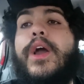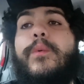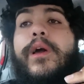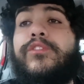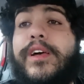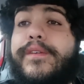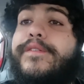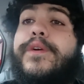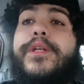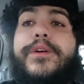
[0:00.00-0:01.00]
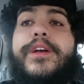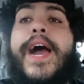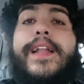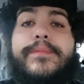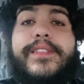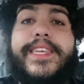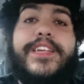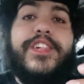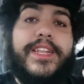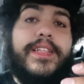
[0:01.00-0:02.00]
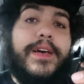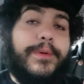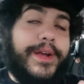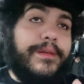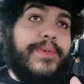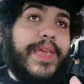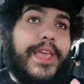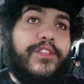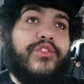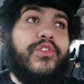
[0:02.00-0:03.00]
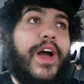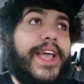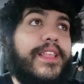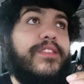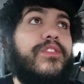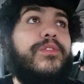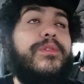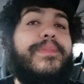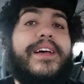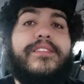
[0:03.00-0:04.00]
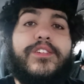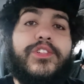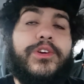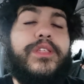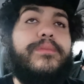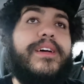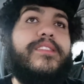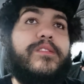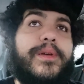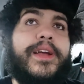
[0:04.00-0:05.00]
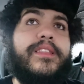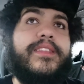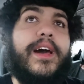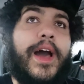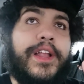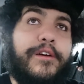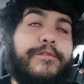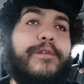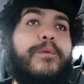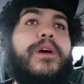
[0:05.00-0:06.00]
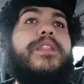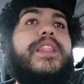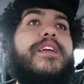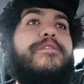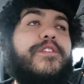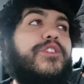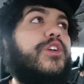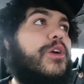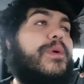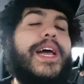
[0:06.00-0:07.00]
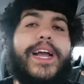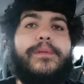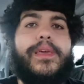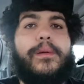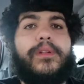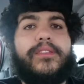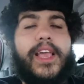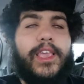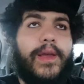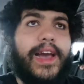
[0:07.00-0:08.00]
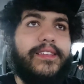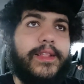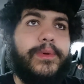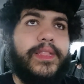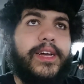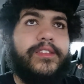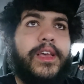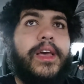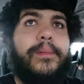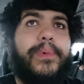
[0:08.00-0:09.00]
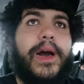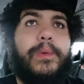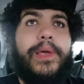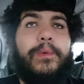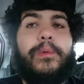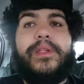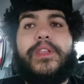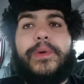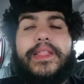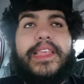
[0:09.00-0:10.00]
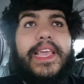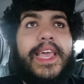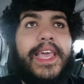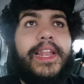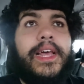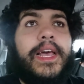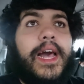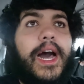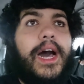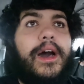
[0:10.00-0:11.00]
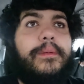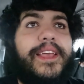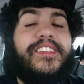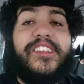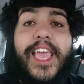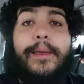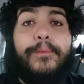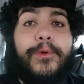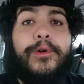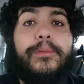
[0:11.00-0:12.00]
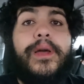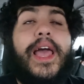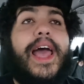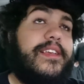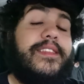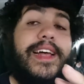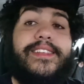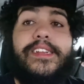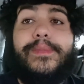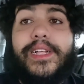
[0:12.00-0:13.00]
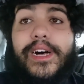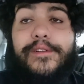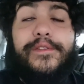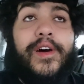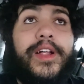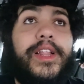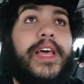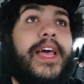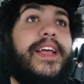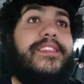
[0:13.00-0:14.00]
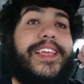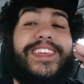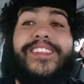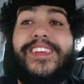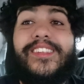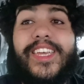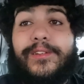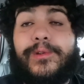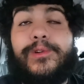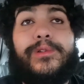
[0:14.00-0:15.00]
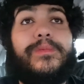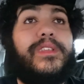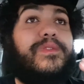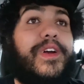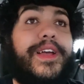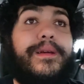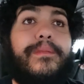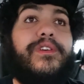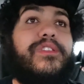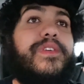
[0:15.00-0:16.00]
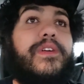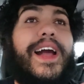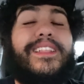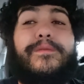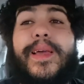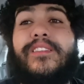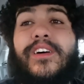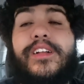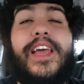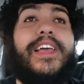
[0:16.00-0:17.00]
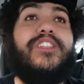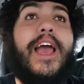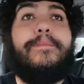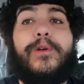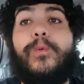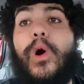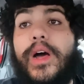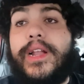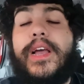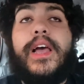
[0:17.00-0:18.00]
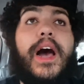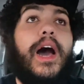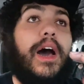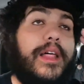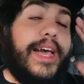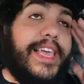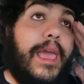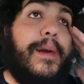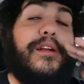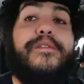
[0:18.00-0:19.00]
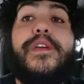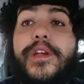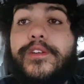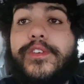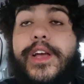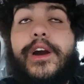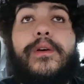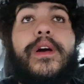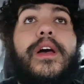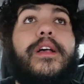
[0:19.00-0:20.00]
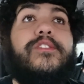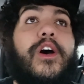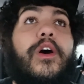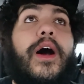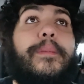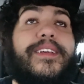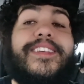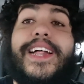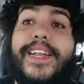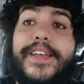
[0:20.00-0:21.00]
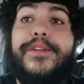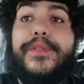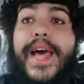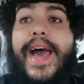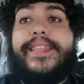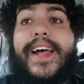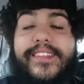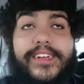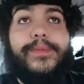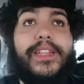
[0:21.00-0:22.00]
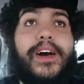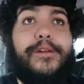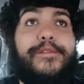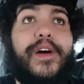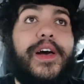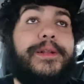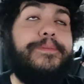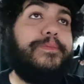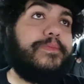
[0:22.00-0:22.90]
We also have a few other items on the agenda that we're going to be trying to do the best to show you the best experience. Now, I know for one thing for sure, we're not going to be able to take you guys in with us, but we will be doing the IT um, escape room, yes, and that's going to be a lot of fun. It's like sixteen rooms. It's very immersive, interactive, based on IT Chapter One uh, that came out a few years ago. So I'm excited to do that. That's going to be a lot of fun.